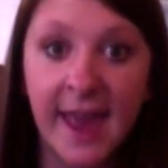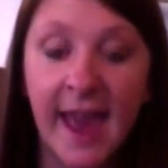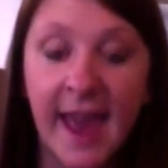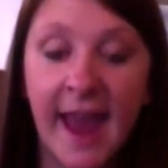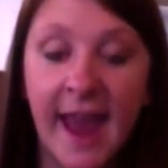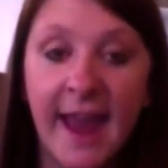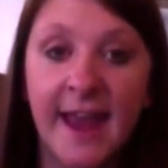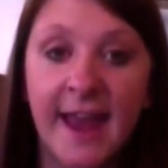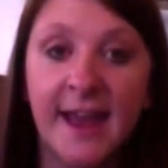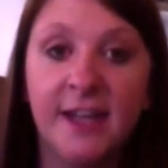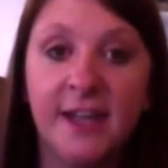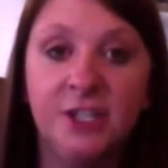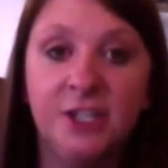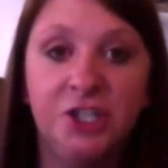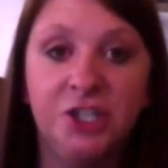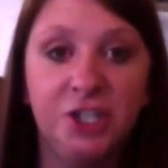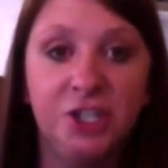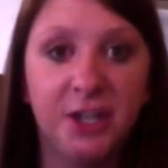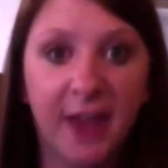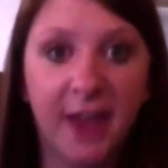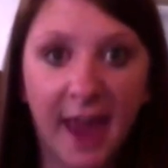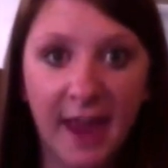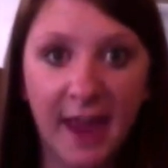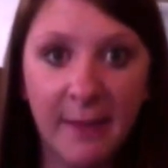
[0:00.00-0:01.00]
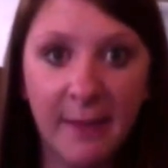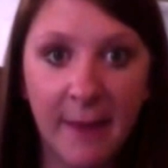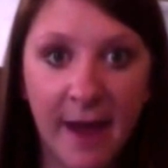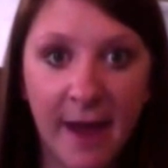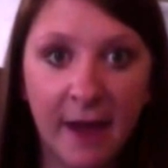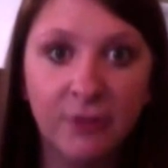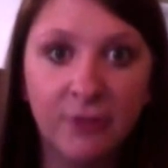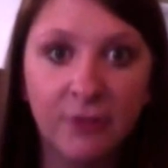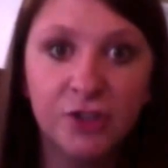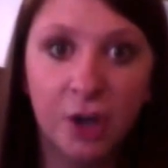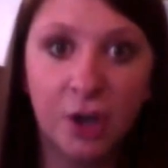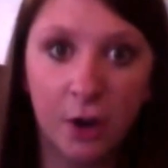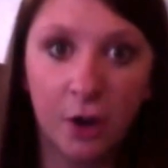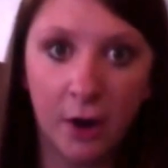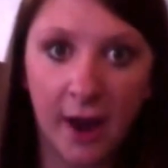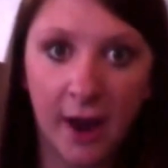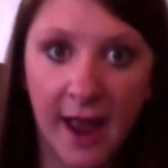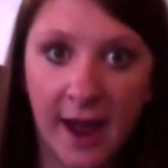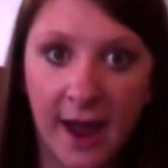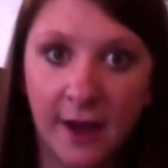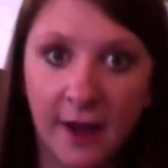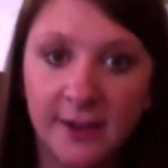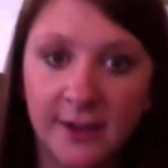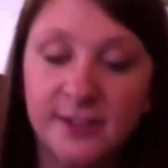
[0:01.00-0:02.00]
And she came out to our
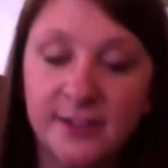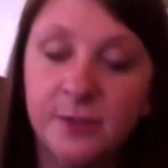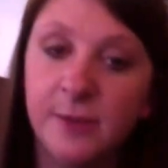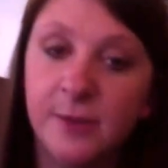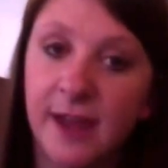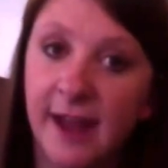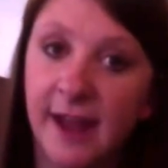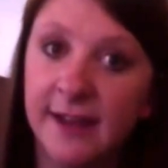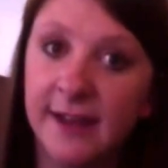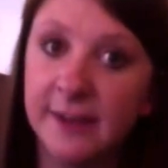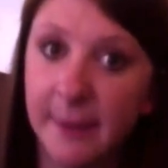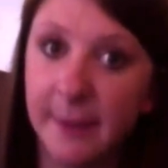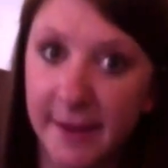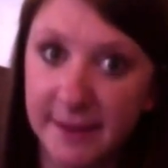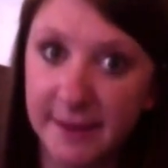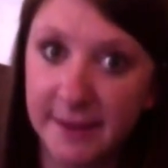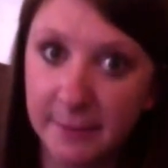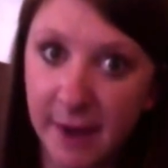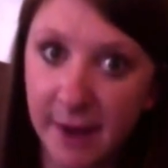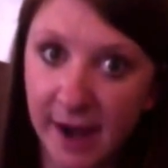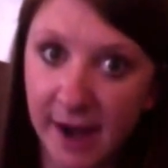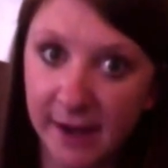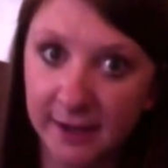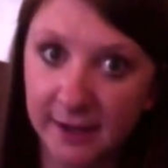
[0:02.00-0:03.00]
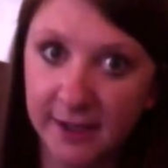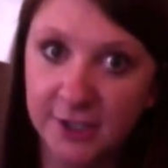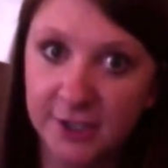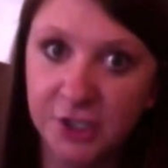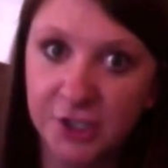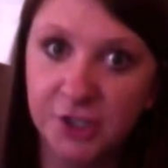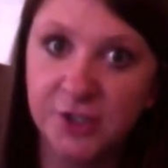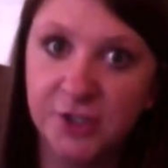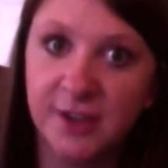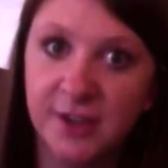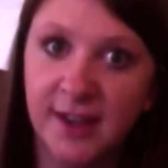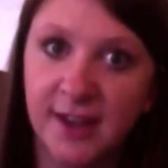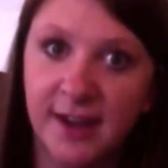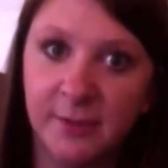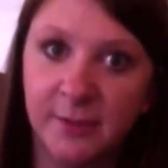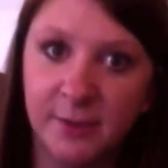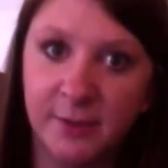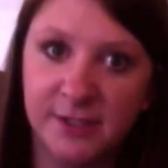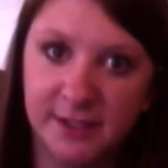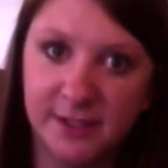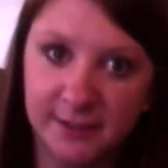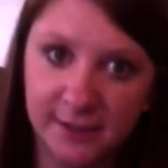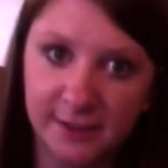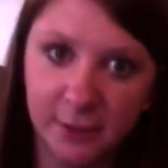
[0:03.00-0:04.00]
house. We had to pay the mileage, so that
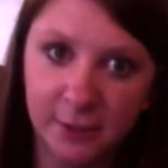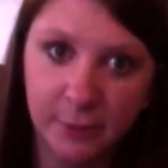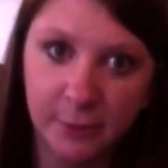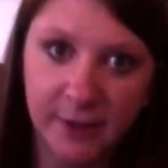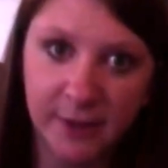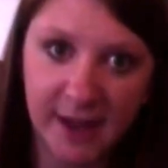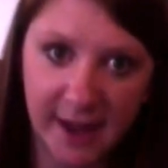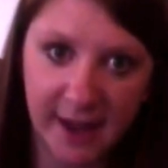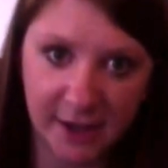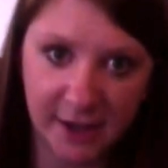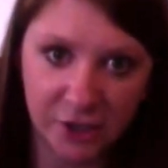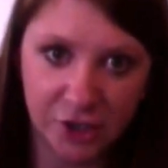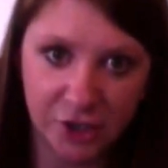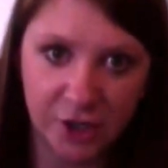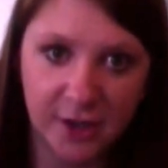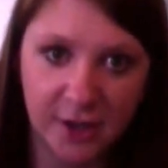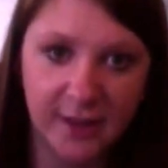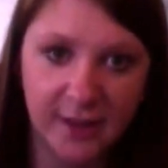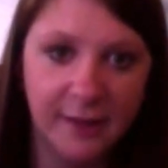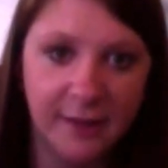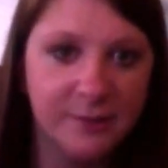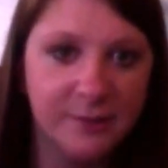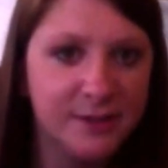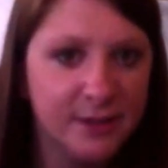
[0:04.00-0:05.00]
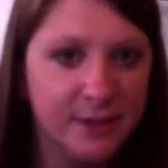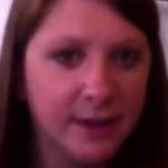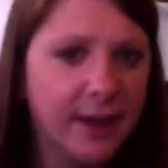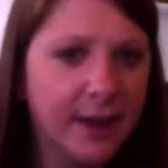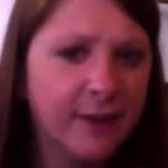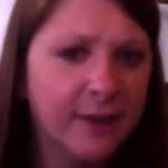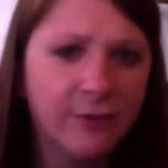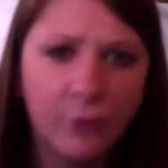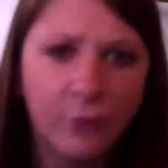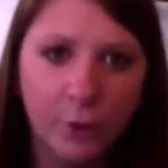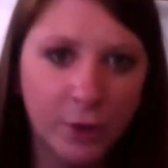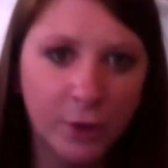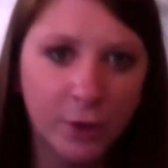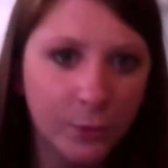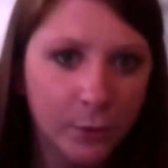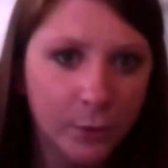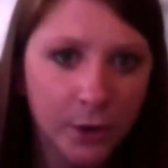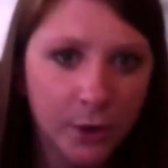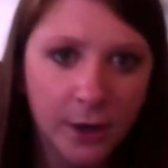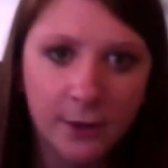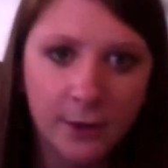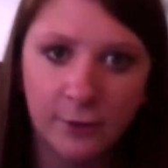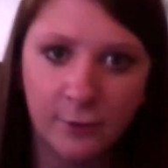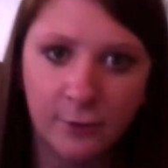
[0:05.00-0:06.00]
was a little bit extra. That was the
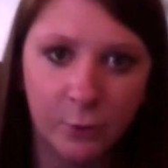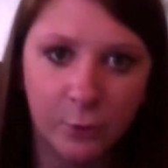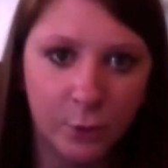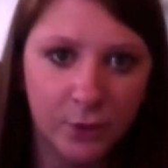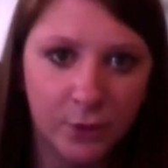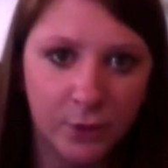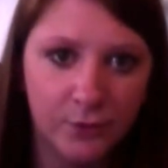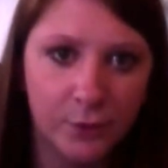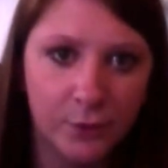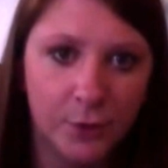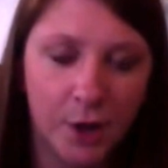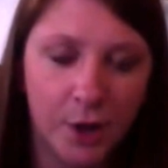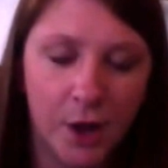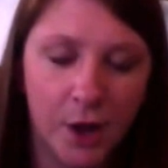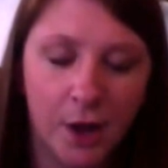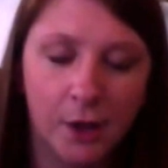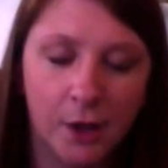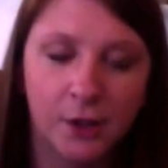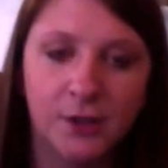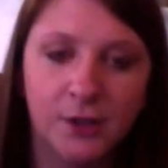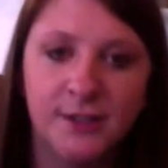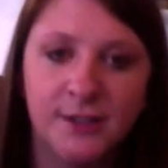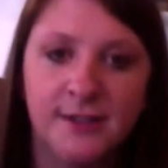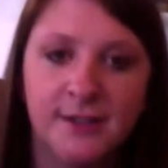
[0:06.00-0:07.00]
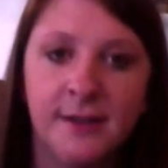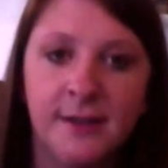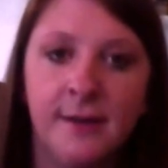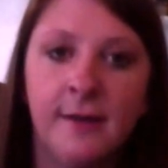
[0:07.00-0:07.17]
$41 or $44